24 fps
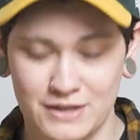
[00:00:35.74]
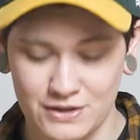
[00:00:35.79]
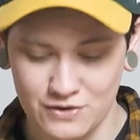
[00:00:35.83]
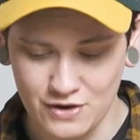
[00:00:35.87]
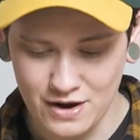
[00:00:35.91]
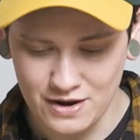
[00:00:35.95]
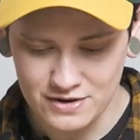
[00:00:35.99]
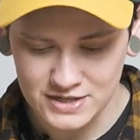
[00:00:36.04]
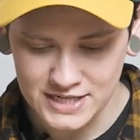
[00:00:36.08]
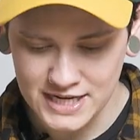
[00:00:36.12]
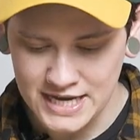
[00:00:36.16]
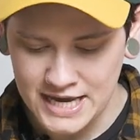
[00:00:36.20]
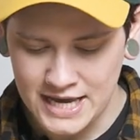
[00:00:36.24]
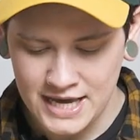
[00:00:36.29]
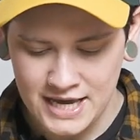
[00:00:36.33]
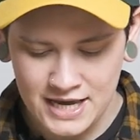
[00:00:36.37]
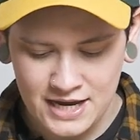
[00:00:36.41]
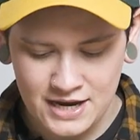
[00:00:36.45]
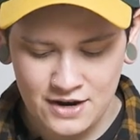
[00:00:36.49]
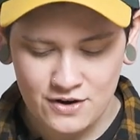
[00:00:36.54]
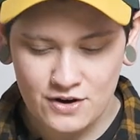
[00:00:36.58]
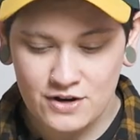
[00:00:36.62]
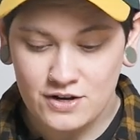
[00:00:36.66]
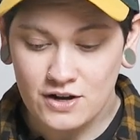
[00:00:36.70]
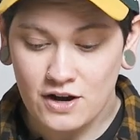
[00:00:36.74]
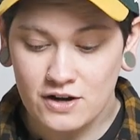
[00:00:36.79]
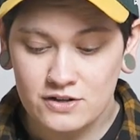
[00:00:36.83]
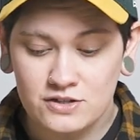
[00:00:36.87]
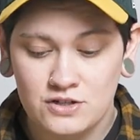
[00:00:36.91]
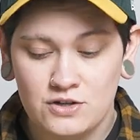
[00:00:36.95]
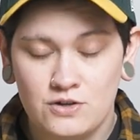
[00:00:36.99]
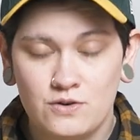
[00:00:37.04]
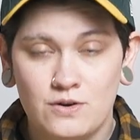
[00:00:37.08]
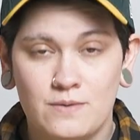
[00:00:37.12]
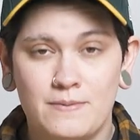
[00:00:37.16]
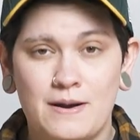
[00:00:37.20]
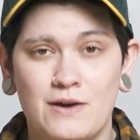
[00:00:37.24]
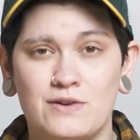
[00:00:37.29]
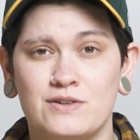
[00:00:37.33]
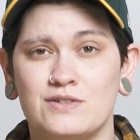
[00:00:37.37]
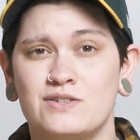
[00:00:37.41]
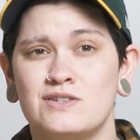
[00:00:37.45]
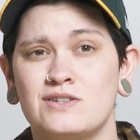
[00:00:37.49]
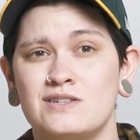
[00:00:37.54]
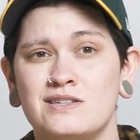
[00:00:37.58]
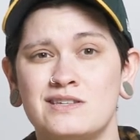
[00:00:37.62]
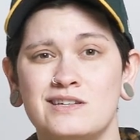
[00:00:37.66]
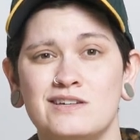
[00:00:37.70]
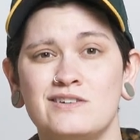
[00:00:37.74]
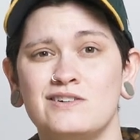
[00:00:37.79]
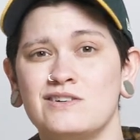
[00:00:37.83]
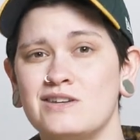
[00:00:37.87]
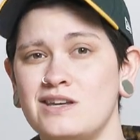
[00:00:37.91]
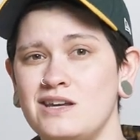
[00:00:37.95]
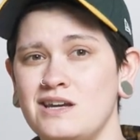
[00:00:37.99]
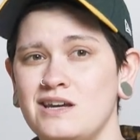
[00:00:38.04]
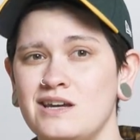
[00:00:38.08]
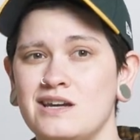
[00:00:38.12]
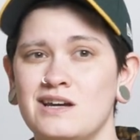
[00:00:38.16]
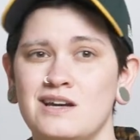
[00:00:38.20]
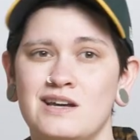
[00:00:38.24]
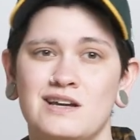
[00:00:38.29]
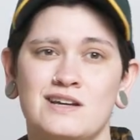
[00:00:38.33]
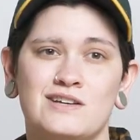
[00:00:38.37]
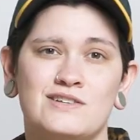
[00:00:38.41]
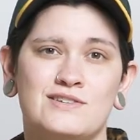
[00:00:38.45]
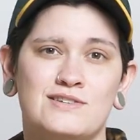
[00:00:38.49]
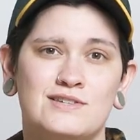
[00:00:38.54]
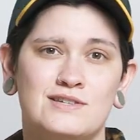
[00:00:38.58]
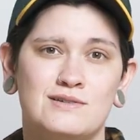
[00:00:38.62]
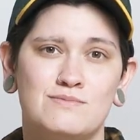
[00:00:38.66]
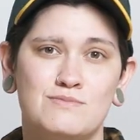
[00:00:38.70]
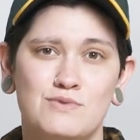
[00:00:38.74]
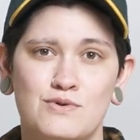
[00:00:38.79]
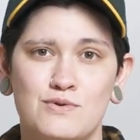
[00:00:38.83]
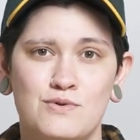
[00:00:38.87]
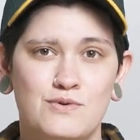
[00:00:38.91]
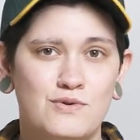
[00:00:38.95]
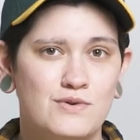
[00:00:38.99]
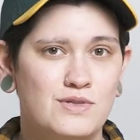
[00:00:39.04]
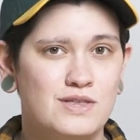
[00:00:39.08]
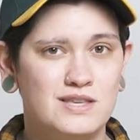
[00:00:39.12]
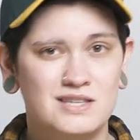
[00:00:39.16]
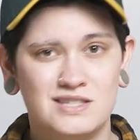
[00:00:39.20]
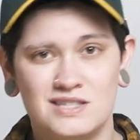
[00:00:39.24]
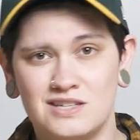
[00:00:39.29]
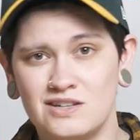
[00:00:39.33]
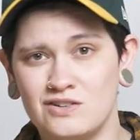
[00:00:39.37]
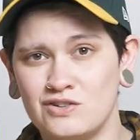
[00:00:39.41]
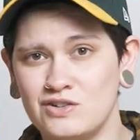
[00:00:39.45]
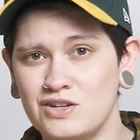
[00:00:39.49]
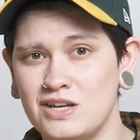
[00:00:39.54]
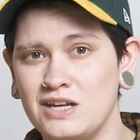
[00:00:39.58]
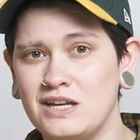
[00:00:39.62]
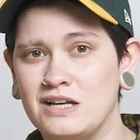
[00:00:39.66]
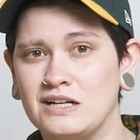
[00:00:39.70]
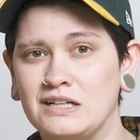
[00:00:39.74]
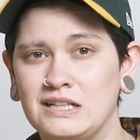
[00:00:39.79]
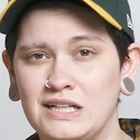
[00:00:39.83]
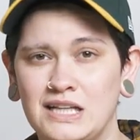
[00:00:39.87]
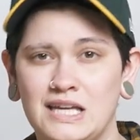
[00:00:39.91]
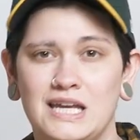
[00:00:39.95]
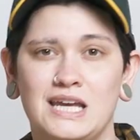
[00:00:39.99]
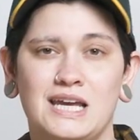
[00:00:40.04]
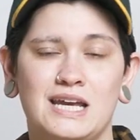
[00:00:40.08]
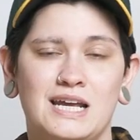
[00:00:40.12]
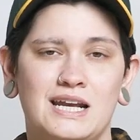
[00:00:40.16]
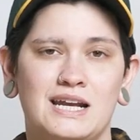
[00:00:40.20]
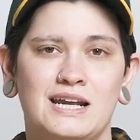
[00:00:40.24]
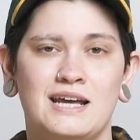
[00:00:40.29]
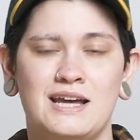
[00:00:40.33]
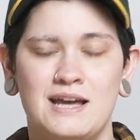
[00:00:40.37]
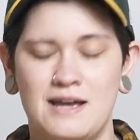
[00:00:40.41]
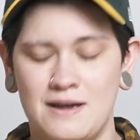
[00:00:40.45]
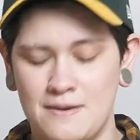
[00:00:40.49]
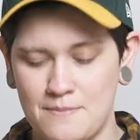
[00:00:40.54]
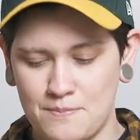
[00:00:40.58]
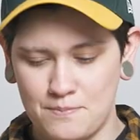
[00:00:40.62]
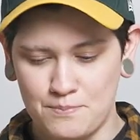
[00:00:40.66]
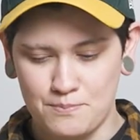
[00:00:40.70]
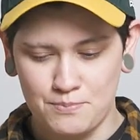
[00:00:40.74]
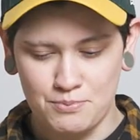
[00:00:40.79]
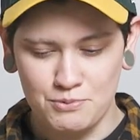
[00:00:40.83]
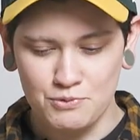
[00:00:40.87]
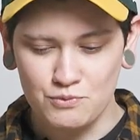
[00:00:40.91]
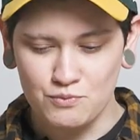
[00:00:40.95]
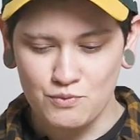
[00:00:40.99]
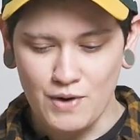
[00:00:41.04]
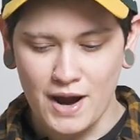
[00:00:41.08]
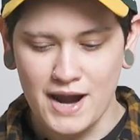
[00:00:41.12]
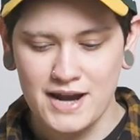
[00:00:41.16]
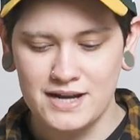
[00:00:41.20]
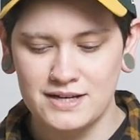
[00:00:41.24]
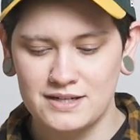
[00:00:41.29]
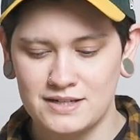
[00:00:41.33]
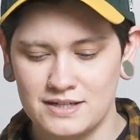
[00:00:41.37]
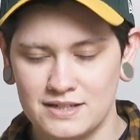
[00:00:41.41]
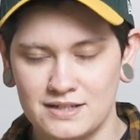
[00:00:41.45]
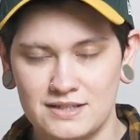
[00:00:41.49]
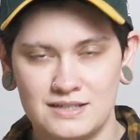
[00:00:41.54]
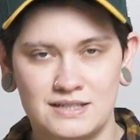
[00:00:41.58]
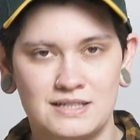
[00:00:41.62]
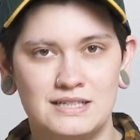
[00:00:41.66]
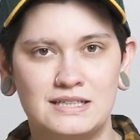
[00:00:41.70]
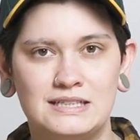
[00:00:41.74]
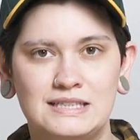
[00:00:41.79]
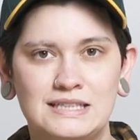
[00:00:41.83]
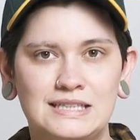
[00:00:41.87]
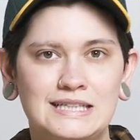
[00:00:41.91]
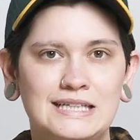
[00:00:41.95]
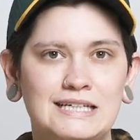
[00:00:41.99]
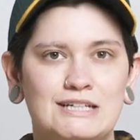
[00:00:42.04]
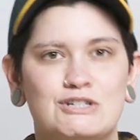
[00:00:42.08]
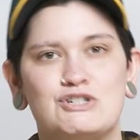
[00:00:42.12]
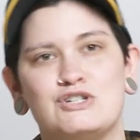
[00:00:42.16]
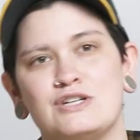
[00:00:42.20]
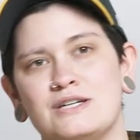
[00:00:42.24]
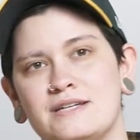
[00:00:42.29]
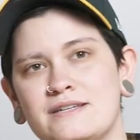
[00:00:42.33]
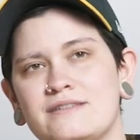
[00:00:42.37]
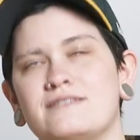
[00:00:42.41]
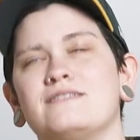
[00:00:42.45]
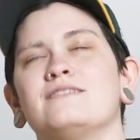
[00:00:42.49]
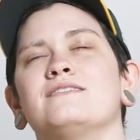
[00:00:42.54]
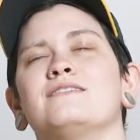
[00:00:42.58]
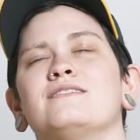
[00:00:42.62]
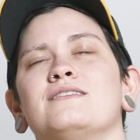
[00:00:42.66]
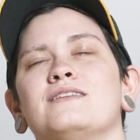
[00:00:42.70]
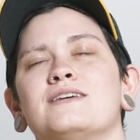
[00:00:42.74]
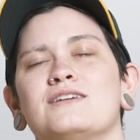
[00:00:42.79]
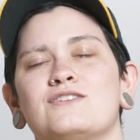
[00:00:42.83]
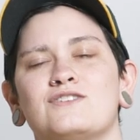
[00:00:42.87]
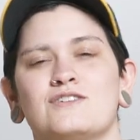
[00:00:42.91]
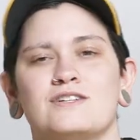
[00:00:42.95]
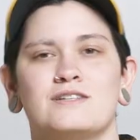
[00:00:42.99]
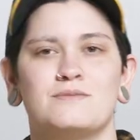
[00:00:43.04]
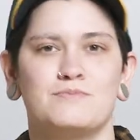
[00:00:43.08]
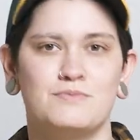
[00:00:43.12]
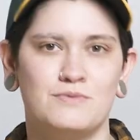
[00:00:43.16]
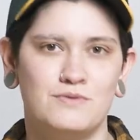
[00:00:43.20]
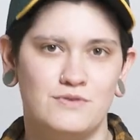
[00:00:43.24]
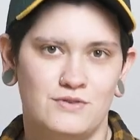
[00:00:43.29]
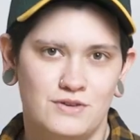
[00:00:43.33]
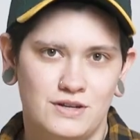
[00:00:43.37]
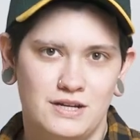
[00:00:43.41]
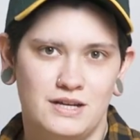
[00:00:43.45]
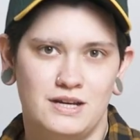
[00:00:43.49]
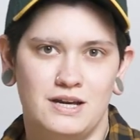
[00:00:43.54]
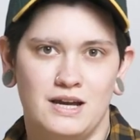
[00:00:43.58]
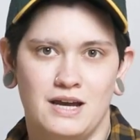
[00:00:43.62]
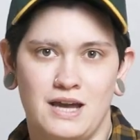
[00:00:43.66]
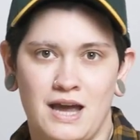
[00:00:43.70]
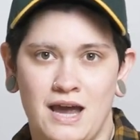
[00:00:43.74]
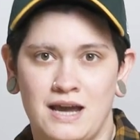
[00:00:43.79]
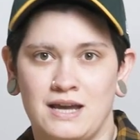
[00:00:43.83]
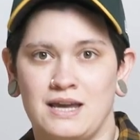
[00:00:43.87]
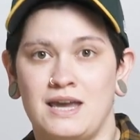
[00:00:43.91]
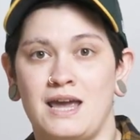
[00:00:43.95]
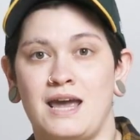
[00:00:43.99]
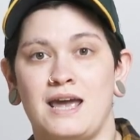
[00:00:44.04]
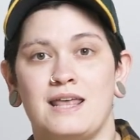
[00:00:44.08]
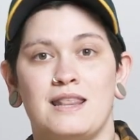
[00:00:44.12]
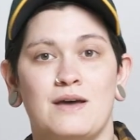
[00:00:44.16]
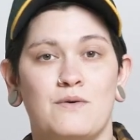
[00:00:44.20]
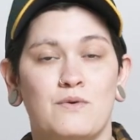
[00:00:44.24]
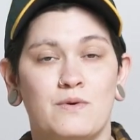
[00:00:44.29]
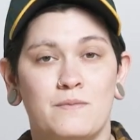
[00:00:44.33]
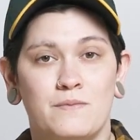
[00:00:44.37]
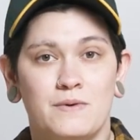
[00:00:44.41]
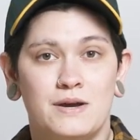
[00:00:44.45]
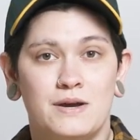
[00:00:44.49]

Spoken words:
Playground, here to talk to you about a silky, smooth, silky clean, bright, delicious Burundi Gakenke that we're